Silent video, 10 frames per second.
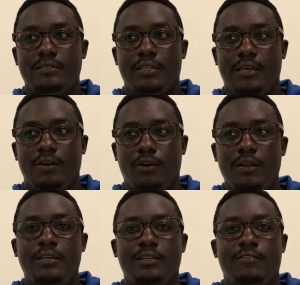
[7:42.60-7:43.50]
The
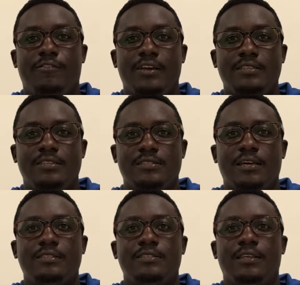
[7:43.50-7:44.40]
only difference is
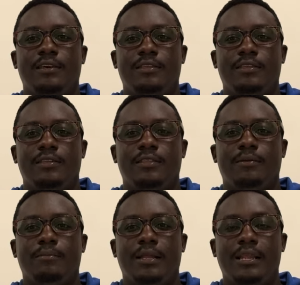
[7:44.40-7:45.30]
that the
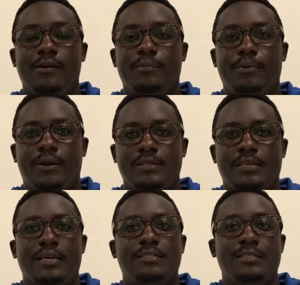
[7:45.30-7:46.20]
malaria
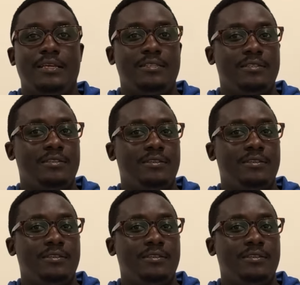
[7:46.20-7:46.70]
parasite that